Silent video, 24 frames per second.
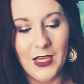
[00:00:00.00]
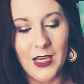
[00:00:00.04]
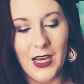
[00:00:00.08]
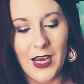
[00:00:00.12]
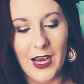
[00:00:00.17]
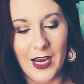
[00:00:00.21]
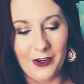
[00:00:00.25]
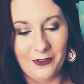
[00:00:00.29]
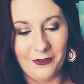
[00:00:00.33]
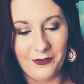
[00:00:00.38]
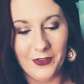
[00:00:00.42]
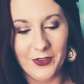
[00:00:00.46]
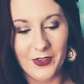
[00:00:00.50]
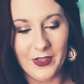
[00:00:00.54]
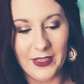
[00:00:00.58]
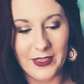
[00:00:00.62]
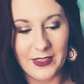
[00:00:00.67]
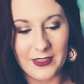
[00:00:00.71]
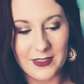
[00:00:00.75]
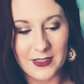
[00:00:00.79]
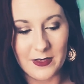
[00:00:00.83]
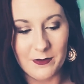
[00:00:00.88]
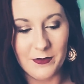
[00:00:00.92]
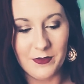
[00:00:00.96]
I feel like
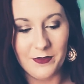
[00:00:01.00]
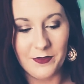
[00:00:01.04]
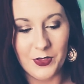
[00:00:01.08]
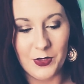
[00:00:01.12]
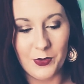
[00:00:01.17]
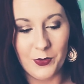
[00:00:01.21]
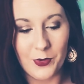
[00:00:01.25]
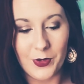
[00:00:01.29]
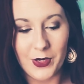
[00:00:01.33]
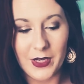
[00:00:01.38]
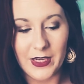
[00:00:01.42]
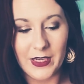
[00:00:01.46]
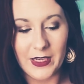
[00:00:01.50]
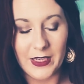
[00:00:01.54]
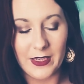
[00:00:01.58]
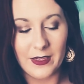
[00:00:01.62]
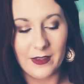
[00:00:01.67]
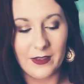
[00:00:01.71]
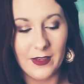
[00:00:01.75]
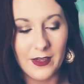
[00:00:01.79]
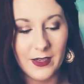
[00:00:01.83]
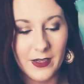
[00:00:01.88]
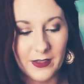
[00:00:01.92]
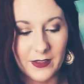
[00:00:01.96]
some of you are getting
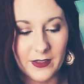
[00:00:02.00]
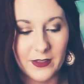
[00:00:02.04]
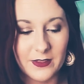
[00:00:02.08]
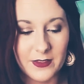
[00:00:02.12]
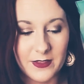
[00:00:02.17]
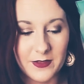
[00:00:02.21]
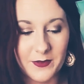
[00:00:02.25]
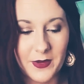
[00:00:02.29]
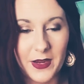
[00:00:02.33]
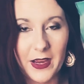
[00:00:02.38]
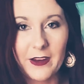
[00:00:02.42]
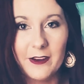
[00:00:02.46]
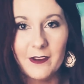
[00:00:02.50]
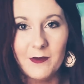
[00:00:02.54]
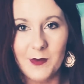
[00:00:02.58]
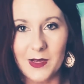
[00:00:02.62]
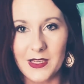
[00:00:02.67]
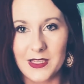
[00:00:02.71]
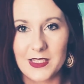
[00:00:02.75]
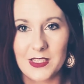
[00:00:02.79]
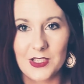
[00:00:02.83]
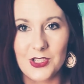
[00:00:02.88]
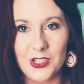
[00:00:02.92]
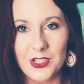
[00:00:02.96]
some kind of
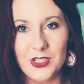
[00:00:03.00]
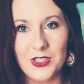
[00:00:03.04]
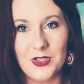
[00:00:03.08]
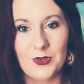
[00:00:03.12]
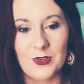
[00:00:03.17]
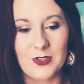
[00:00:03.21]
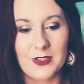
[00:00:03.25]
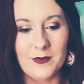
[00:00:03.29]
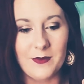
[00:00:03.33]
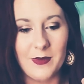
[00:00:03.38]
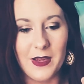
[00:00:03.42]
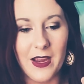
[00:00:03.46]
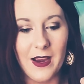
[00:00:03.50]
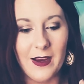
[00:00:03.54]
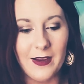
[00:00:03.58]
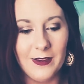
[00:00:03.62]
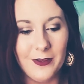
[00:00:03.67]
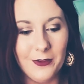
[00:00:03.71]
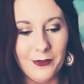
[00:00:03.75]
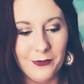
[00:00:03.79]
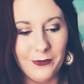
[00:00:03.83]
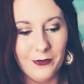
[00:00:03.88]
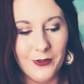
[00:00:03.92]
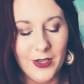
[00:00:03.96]
messages or some kind
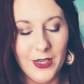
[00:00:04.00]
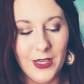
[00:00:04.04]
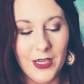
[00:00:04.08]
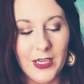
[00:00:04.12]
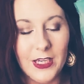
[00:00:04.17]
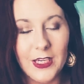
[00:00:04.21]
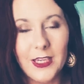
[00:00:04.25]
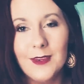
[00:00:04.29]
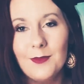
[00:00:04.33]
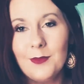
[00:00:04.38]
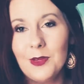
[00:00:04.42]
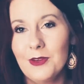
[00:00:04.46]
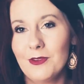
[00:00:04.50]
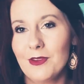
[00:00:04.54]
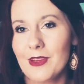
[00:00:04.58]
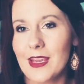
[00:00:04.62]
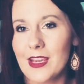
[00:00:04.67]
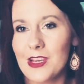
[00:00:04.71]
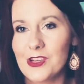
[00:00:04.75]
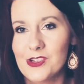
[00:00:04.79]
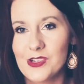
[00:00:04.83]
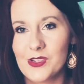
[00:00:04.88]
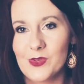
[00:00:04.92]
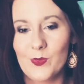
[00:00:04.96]
of
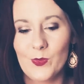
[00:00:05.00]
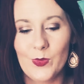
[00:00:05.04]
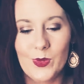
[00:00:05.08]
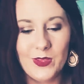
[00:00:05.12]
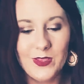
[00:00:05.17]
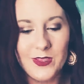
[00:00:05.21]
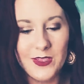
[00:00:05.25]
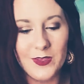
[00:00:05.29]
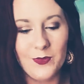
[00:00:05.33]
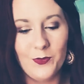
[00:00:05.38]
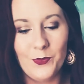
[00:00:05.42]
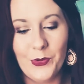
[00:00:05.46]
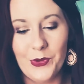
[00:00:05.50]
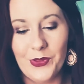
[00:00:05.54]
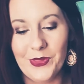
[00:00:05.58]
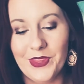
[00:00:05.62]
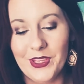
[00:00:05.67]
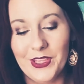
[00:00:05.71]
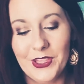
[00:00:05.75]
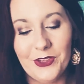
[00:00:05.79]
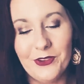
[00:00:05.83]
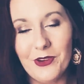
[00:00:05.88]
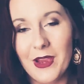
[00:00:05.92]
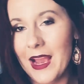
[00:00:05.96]
communication with someone
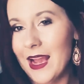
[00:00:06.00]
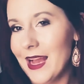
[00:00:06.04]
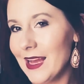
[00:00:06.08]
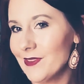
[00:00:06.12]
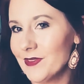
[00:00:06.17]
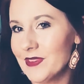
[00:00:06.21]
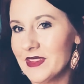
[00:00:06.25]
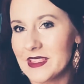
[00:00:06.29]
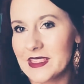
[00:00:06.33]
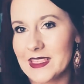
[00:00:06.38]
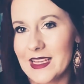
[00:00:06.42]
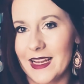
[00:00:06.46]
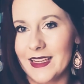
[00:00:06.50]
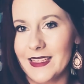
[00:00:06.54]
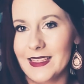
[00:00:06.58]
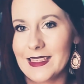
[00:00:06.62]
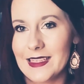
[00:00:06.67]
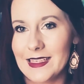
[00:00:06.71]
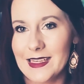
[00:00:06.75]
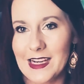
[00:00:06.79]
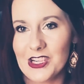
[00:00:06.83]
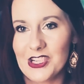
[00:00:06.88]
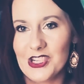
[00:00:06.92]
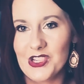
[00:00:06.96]
that you had this kind of
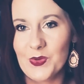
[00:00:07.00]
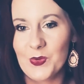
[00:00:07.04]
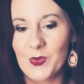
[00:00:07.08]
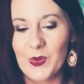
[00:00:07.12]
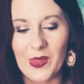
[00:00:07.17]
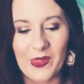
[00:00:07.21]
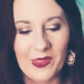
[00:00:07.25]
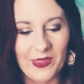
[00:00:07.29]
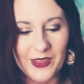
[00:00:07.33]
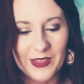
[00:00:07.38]
connection with.